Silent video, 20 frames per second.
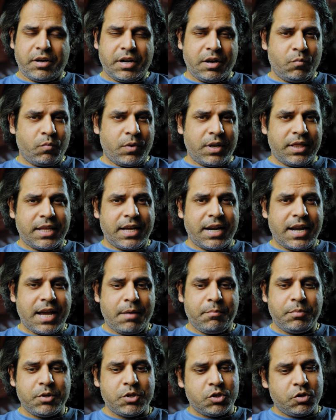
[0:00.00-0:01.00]
And when that
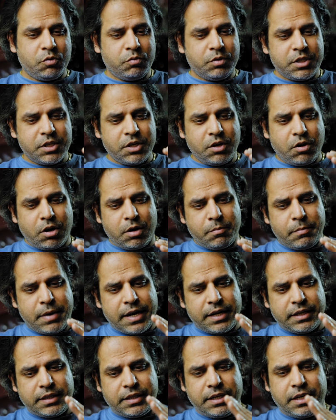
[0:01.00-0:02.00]
happens, you will see
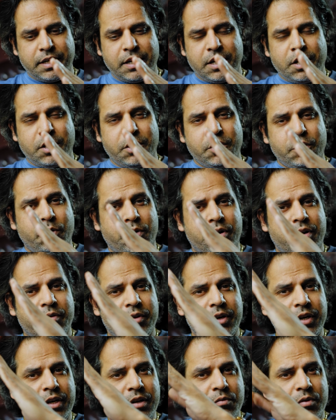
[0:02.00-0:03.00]
automatically your
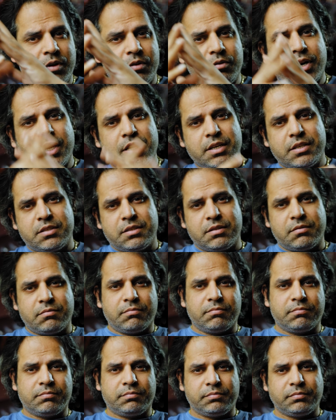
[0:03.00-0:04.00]
divinity will rise.
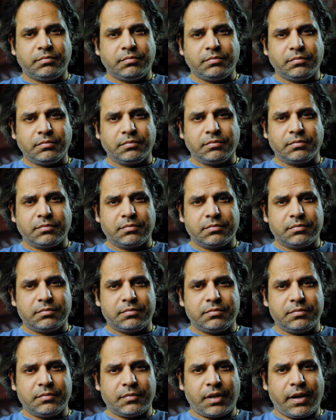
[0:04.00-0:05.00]

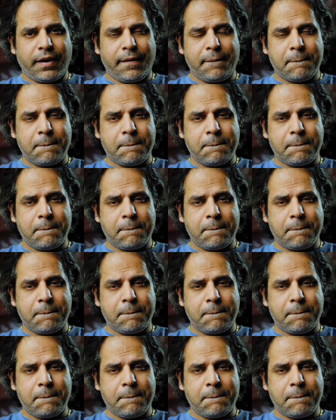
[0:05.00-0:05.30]
Okay.